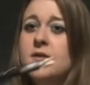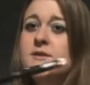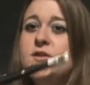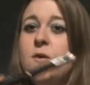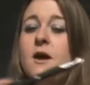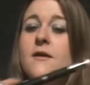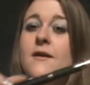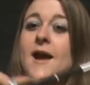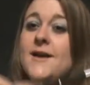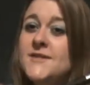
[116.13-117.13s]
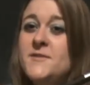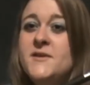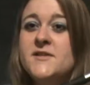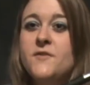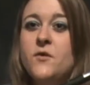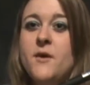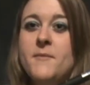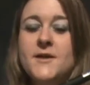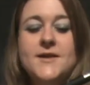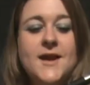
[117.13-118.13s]
So our next piece of
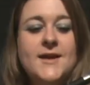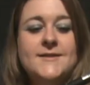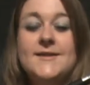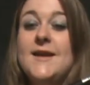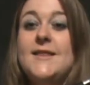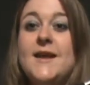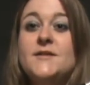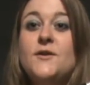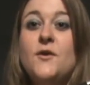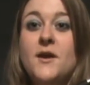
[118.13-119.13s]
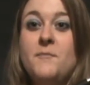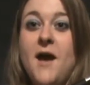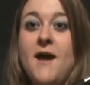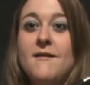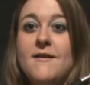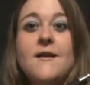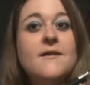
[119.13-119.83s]
equipment is the Laser Grid Pen.